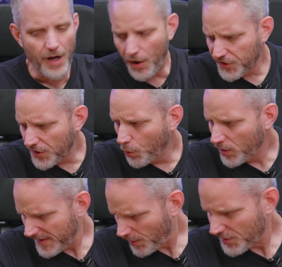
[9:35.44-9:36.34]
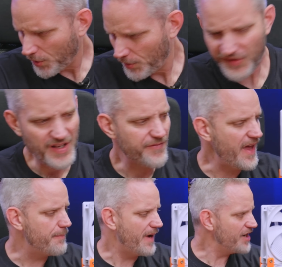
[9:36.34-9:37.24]
Also, too, what is our total C F
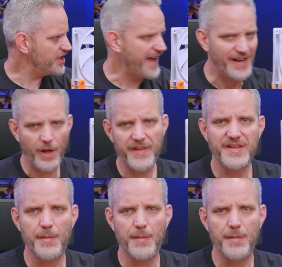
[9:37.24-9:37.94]
M? I should add all this